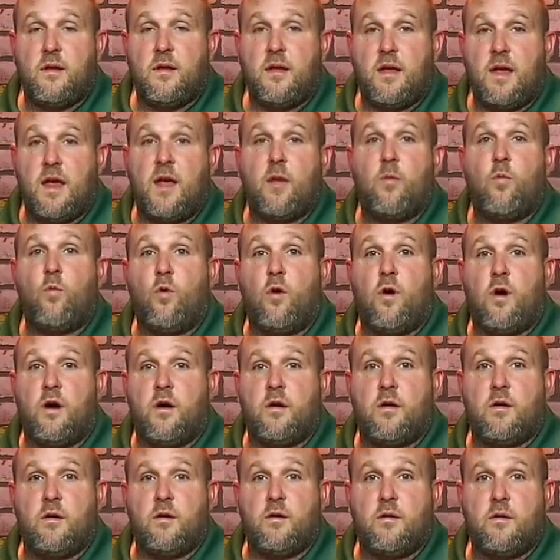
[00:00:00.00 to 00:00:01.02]
and
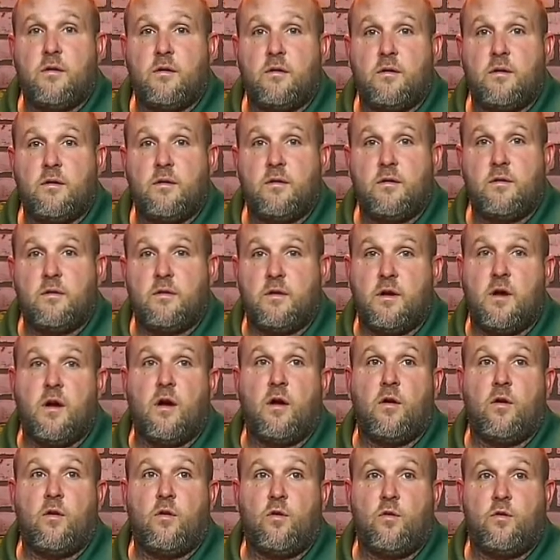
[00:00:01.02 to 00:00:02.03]
water that
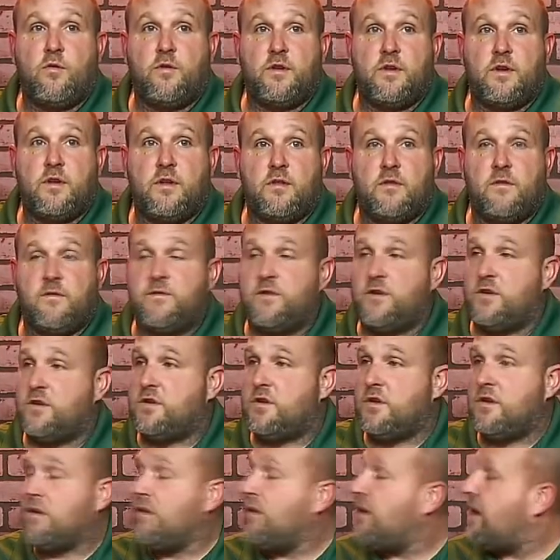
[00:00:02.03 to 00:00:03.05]
aren't holding the fish
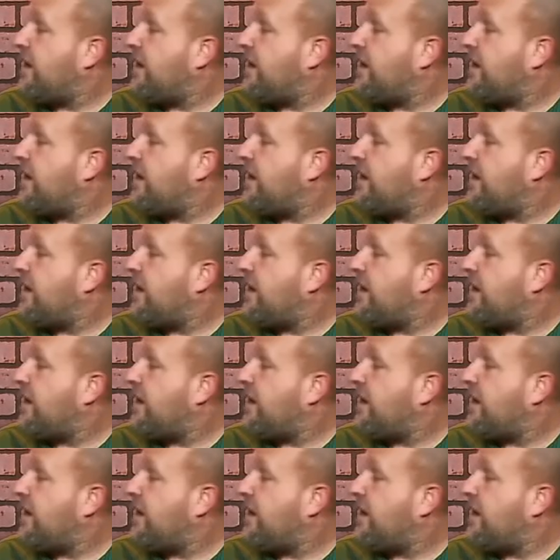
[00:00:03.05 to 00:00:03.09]
that you're